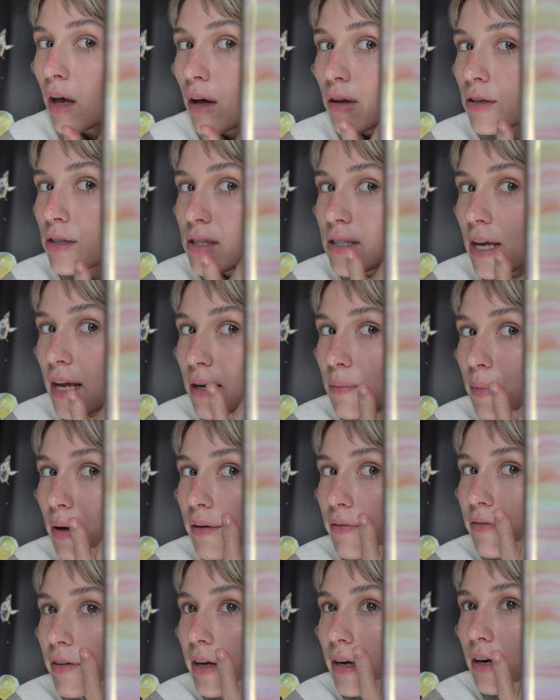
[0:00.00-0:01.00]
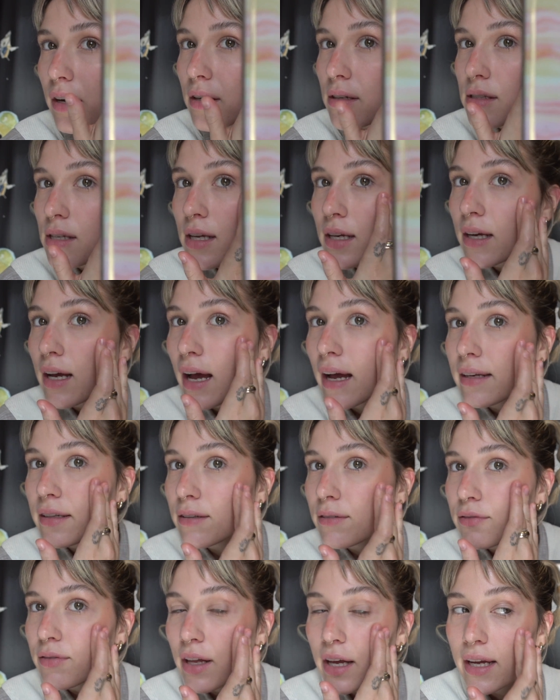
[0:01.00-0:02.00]
I'll just take my fingers and
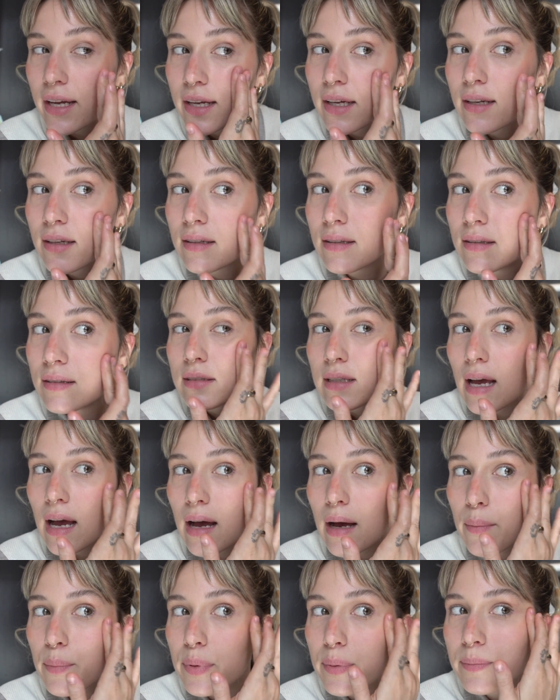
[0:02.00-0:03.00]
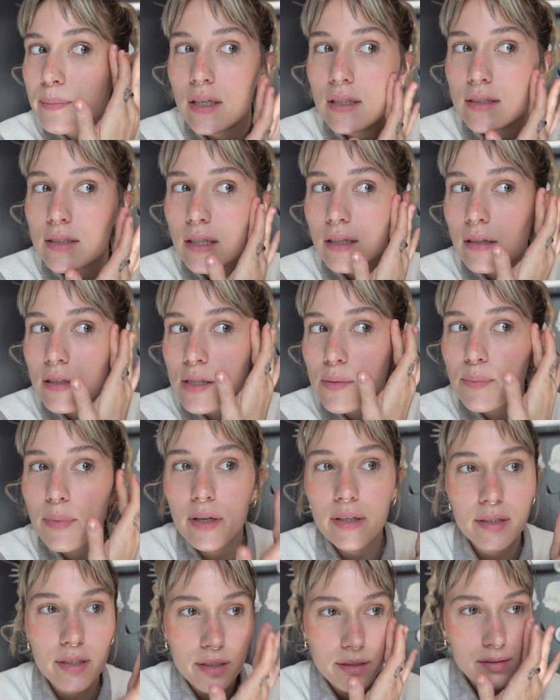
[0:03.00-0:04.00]
kind of like dab until it's
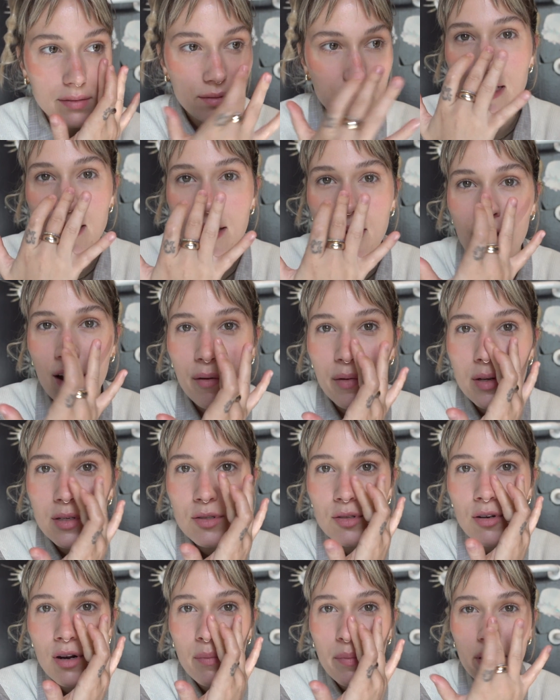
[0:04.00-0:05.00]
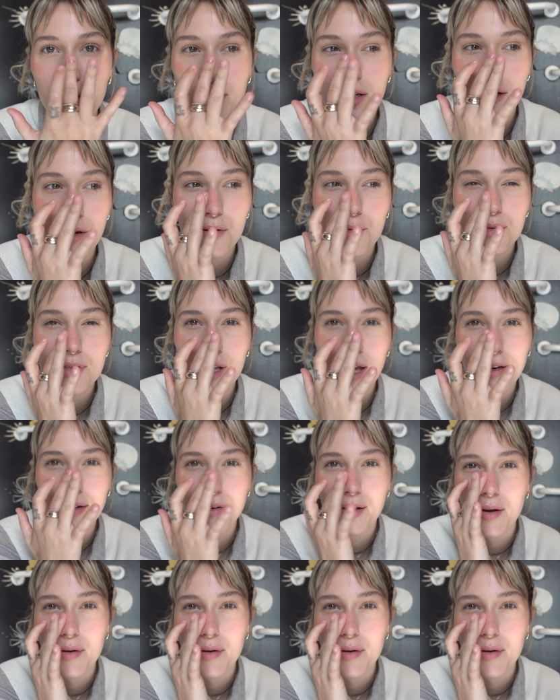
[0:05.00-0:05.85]
blended. And then I always do it on my nose. I don't